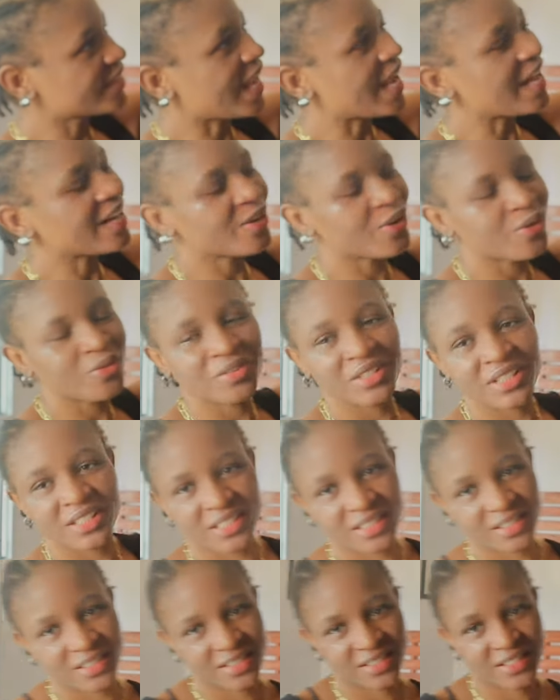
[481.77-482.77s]
I love
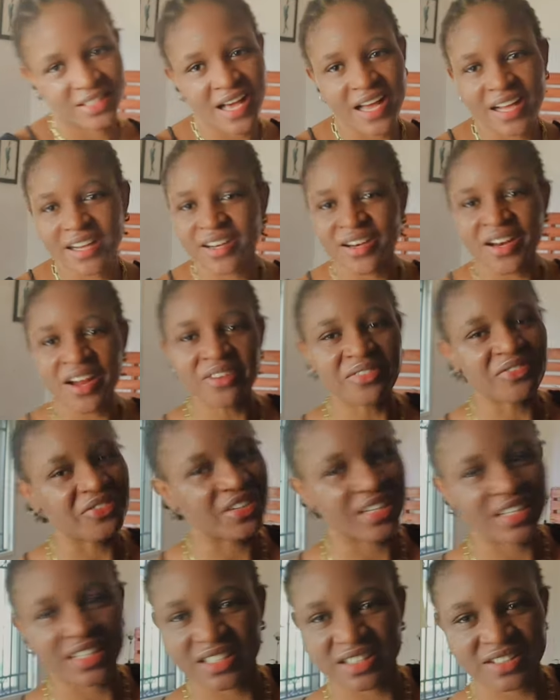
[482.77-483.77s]
it. I love
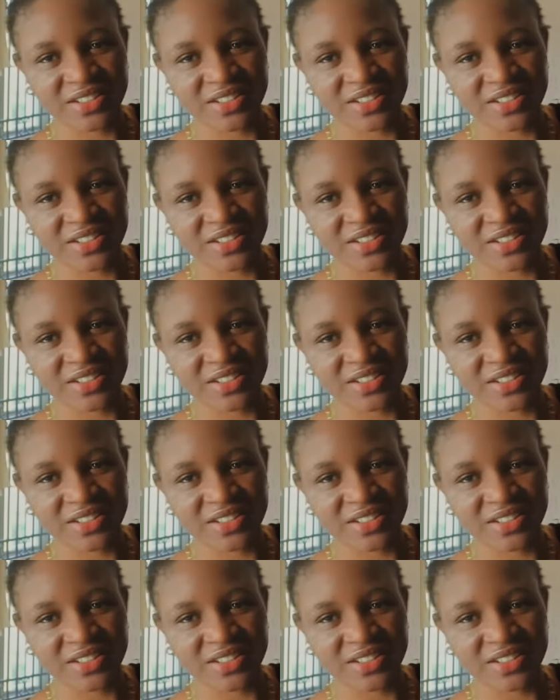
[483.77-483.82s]
it.